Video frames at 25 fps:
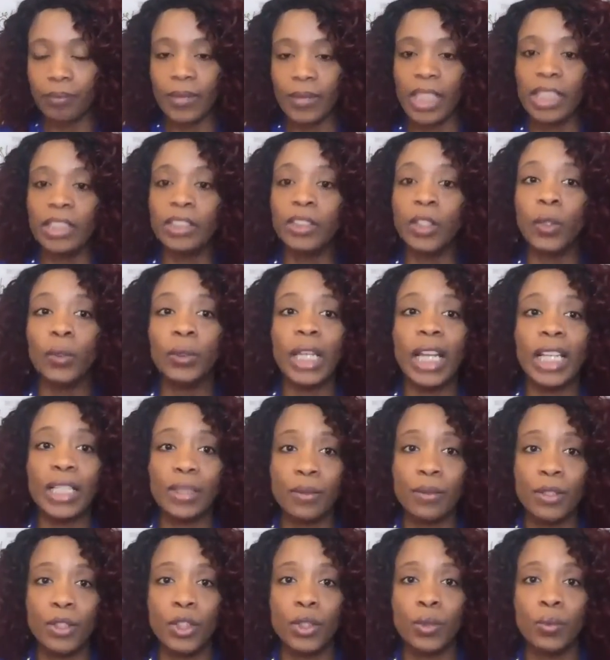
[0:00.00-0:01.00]
So that's
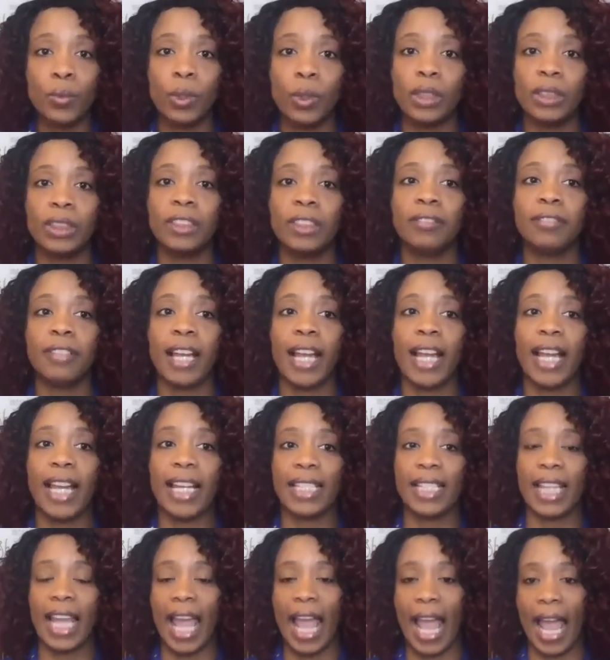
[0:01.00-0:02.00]
what you want to
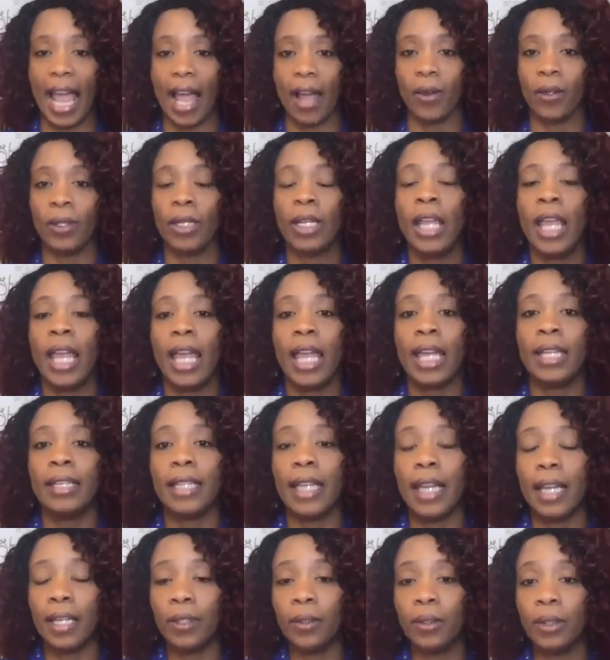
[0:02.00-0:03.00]
find out, and
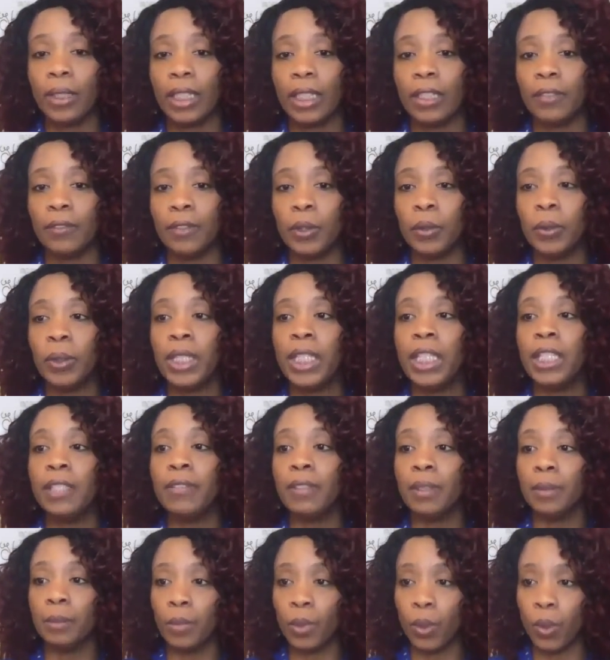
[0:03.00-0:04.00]
that'll give you
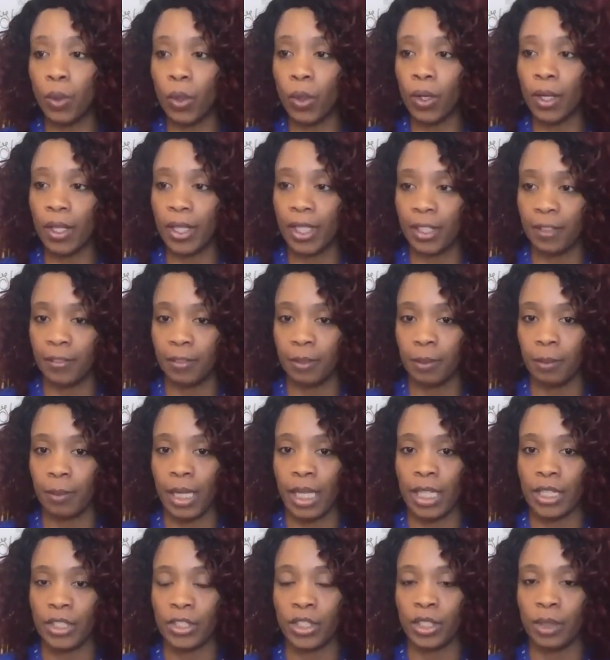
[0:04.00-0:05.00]
even more
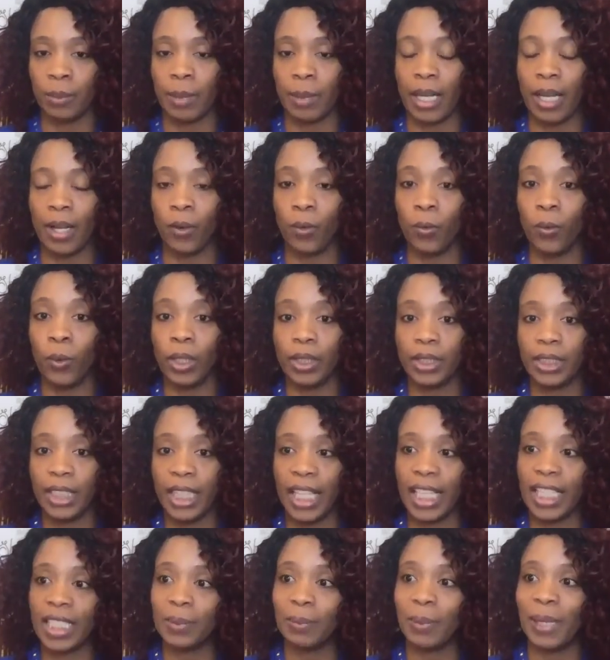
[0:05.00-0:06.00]
information about what
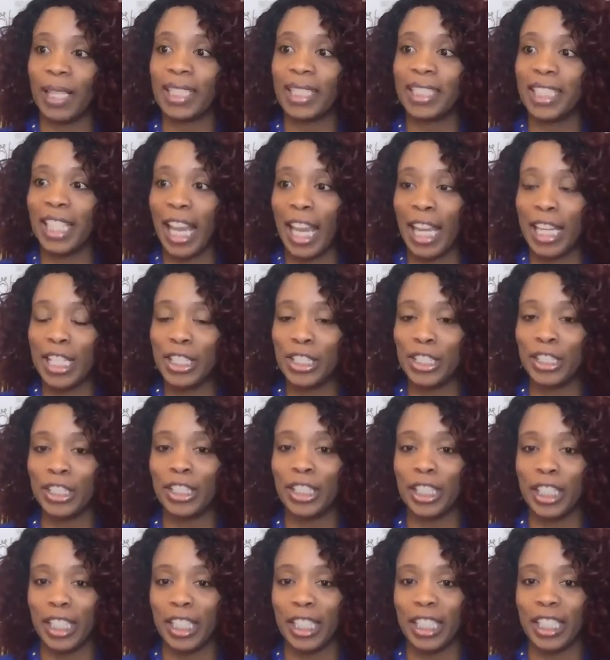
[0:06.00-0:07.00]
the
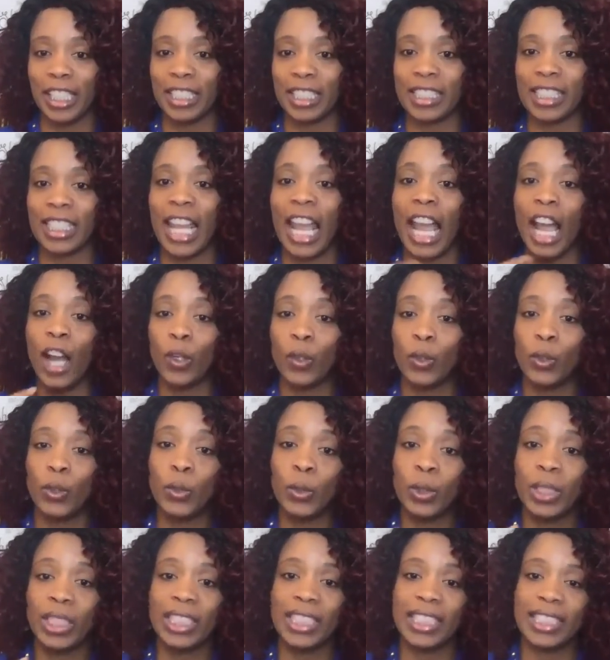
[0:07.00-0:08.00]
expectation is and how
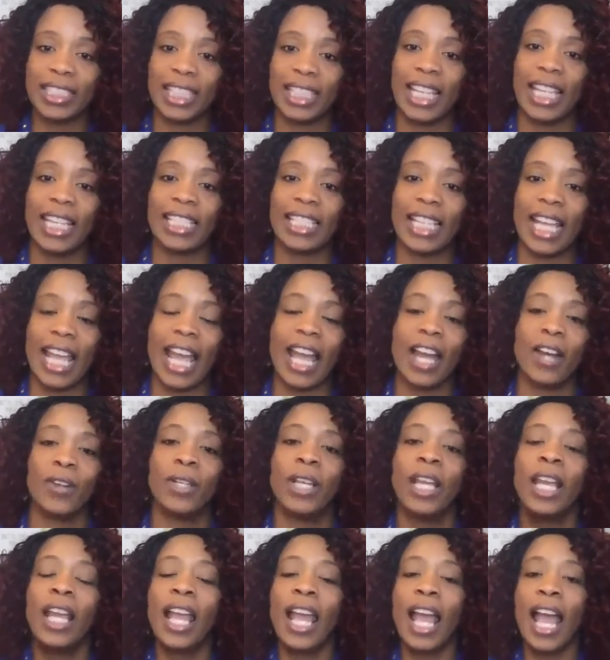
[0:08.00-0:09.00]
you can stand out,
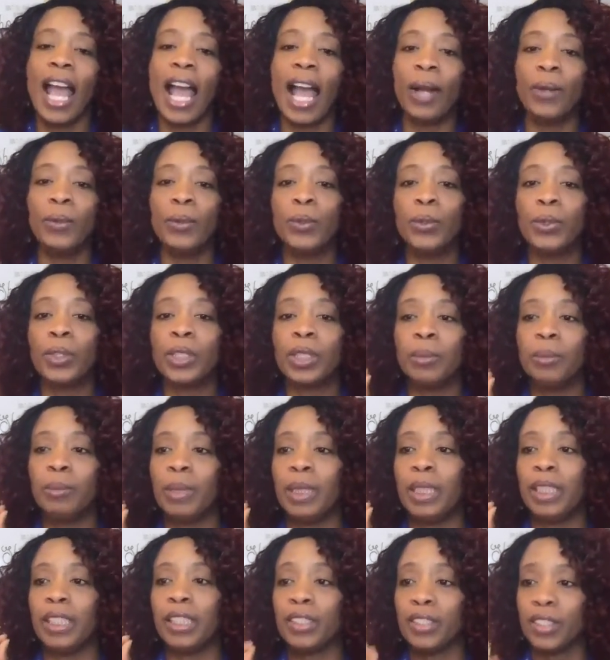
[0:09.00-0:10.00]
how you can
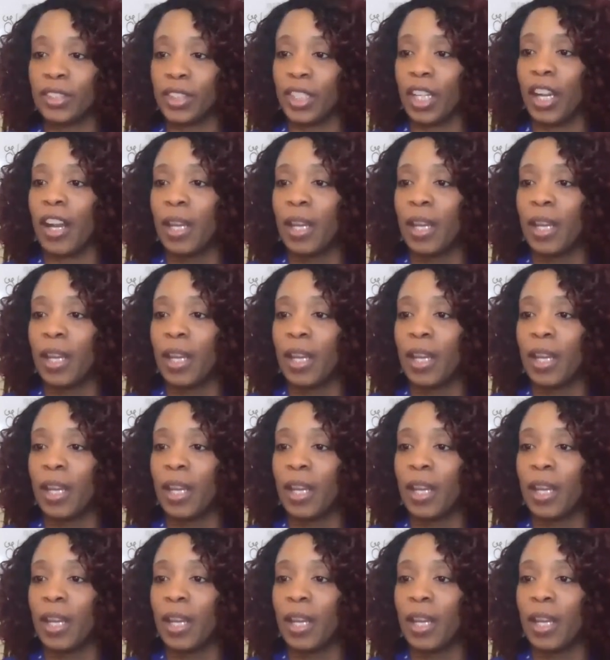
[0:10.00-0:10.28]
be a star